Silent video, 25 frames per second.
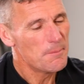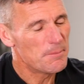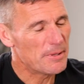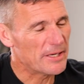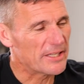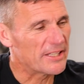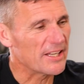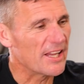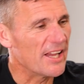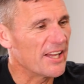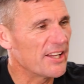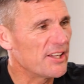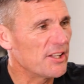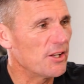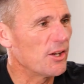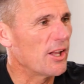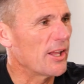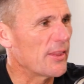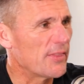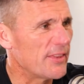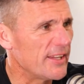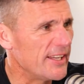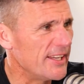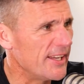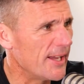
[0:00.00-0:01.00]
But
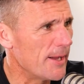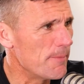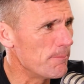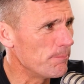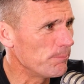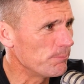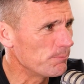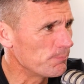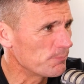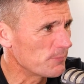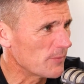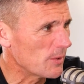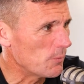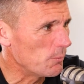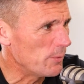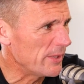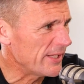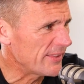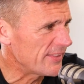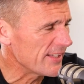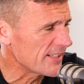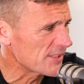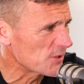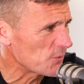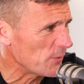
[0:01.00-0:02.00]
like the
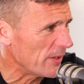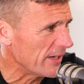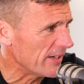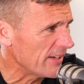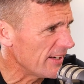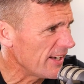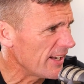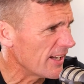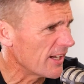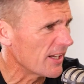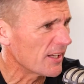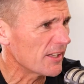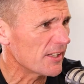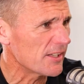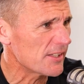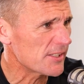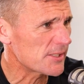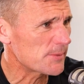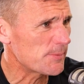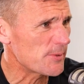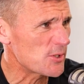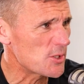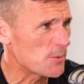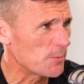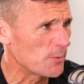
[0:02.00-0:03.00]
where things are at now,
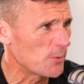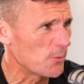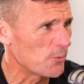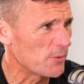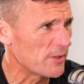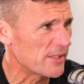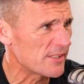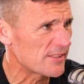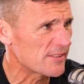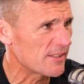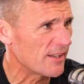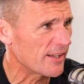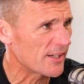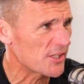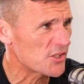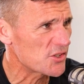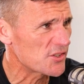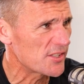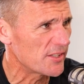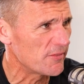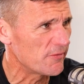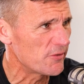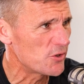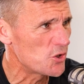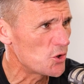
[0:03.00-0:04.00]
especially with all these like
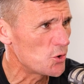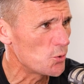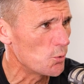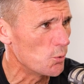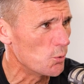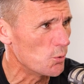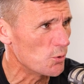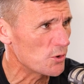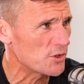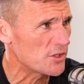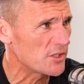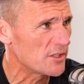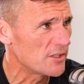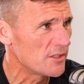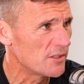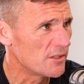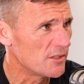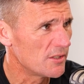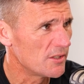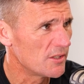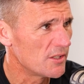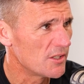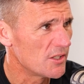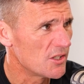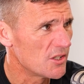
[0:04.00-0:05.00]
sort of short
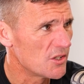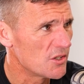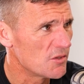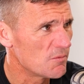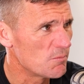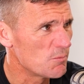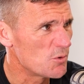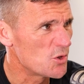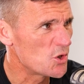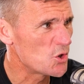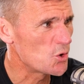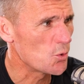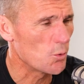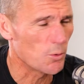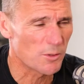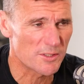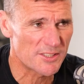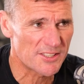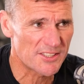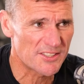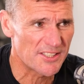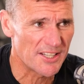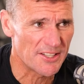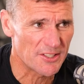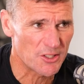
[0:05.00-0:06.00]

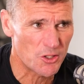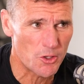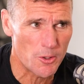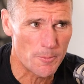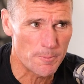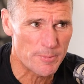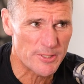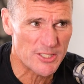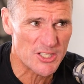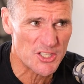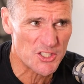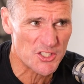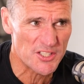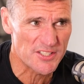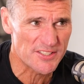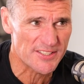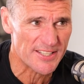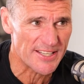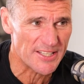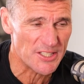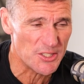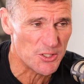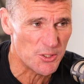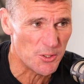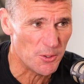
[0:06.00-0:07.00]
stint competitions
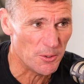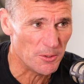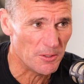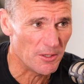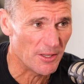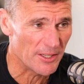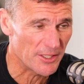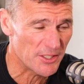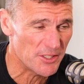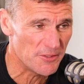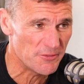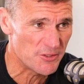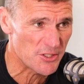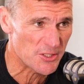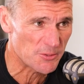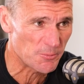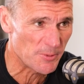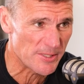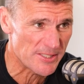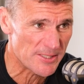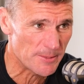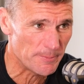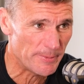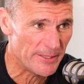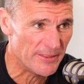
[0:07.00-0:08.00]
that you do, like you've just
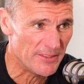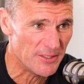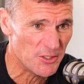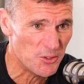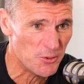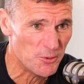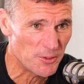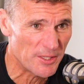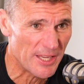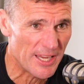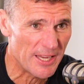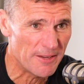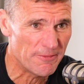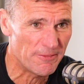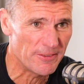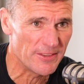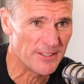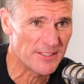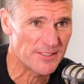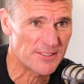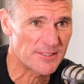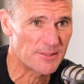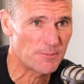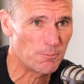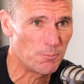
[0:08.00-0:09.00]
recently been in the UK for
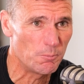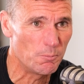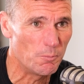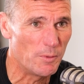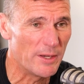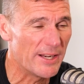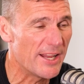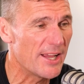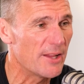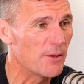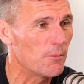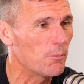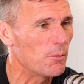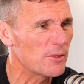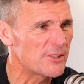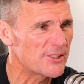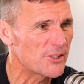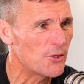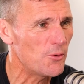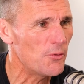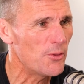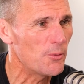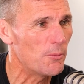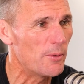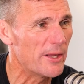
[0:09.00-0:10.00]
this one. What's
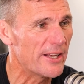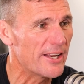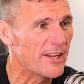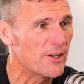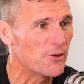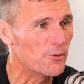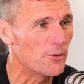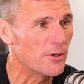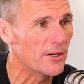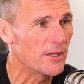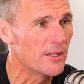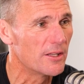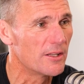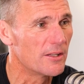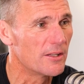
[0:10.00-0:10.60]
it called? The 100.